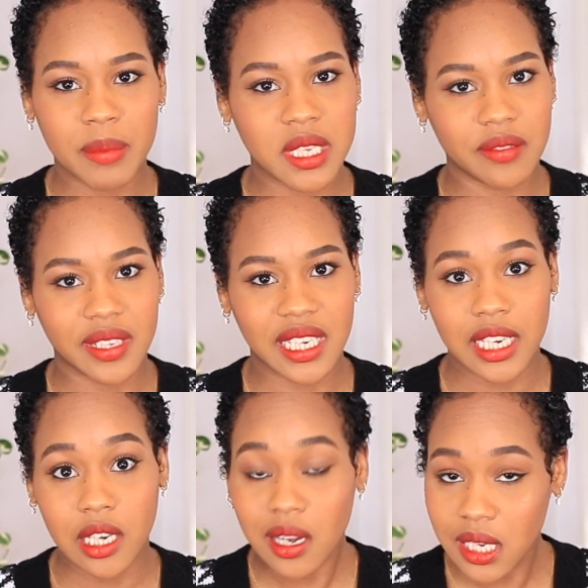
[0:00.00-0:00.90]

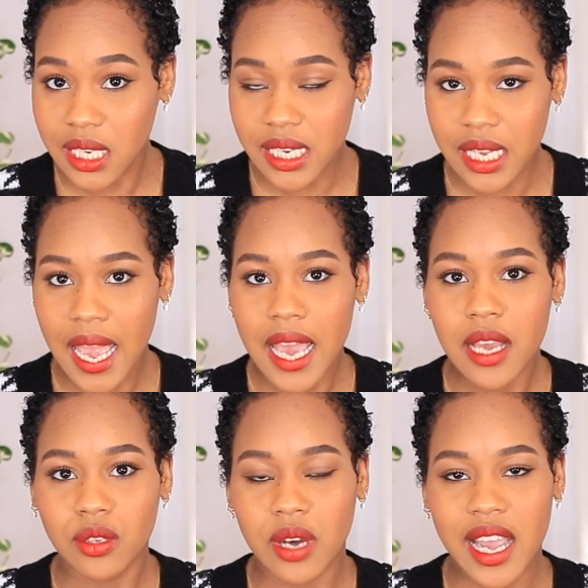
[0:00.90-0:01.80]
specifically London,
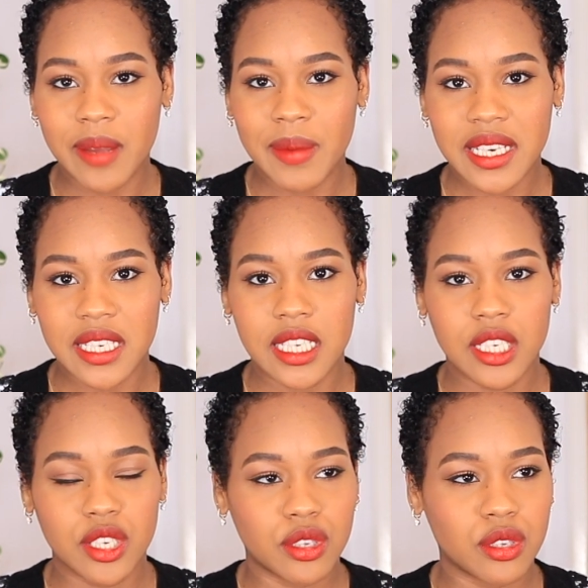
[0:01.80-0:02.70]
so I am actually
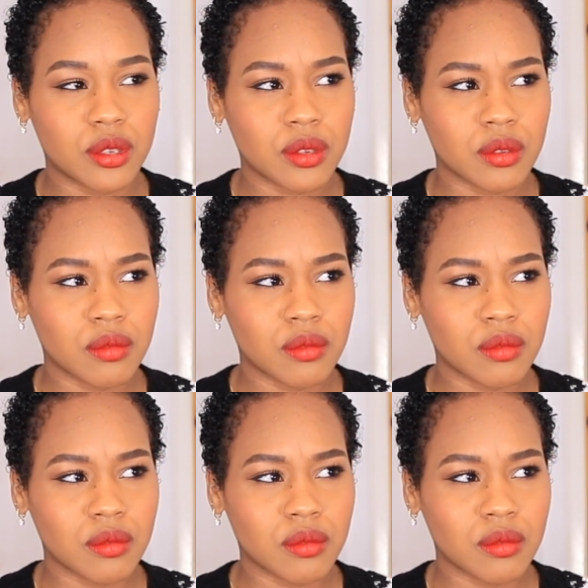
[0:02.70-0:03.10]
just